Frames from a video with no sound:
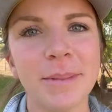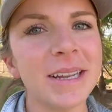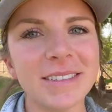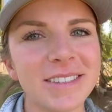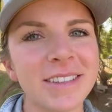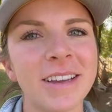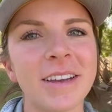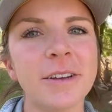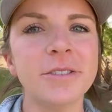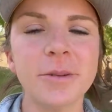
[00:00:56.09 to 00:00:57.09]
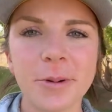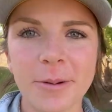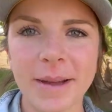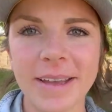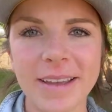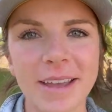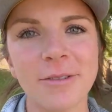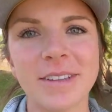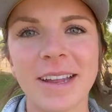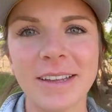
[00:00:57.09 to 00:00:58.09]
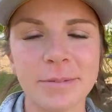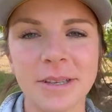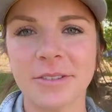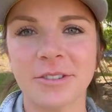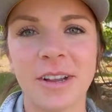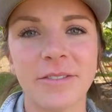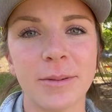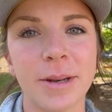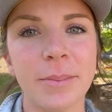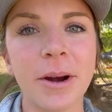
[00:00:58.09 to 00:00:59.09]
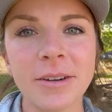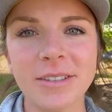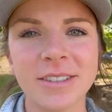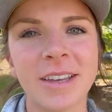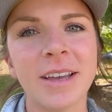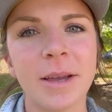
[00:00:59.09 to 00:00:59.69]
minutes, super quick. It was nice because there's not very many parts.